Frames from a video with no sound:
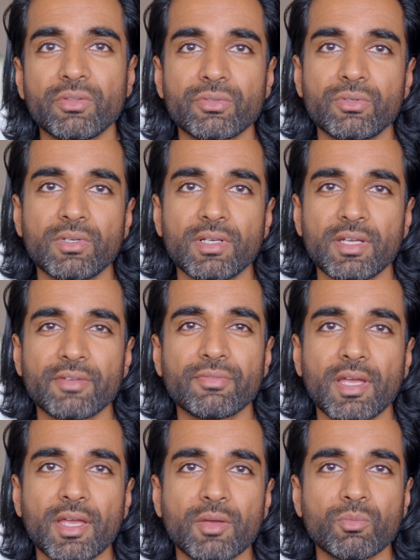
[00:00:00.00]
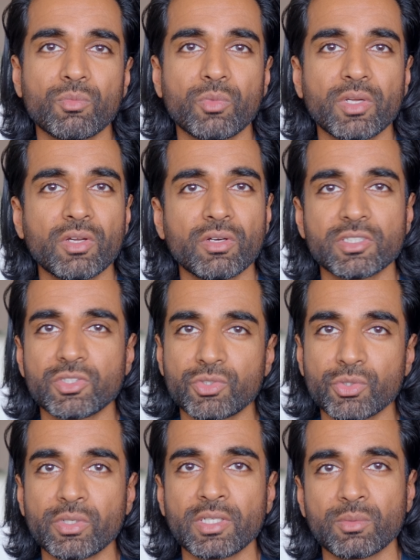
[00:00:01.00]
through life and we're not
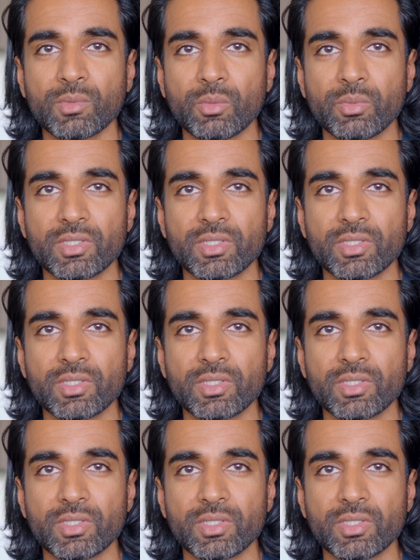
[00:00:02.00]
enjoying what we're